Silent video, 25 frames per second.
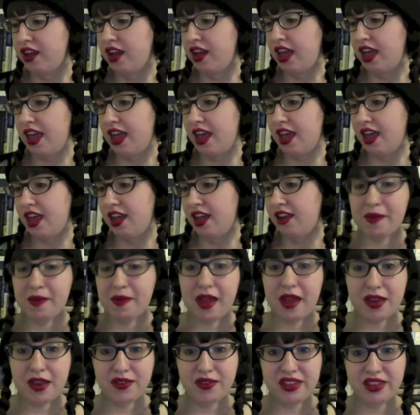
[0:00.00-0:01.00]
and I'm
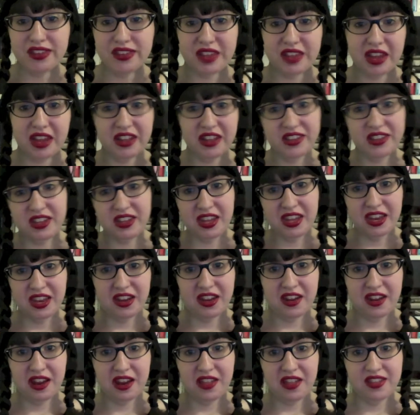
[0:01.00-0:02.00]
kind of excited to get in
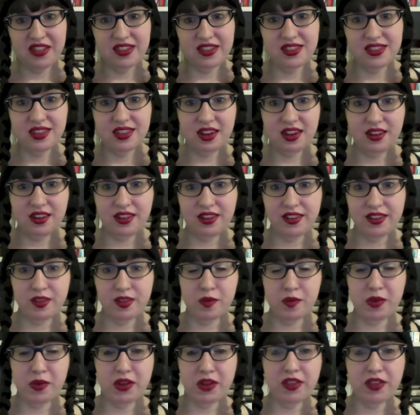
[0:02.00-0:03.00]
on this Sarah Dessen
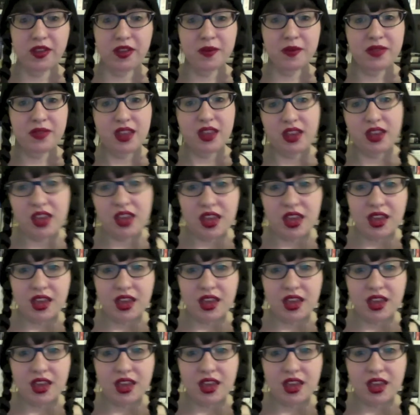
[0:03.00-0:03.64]
book club thing,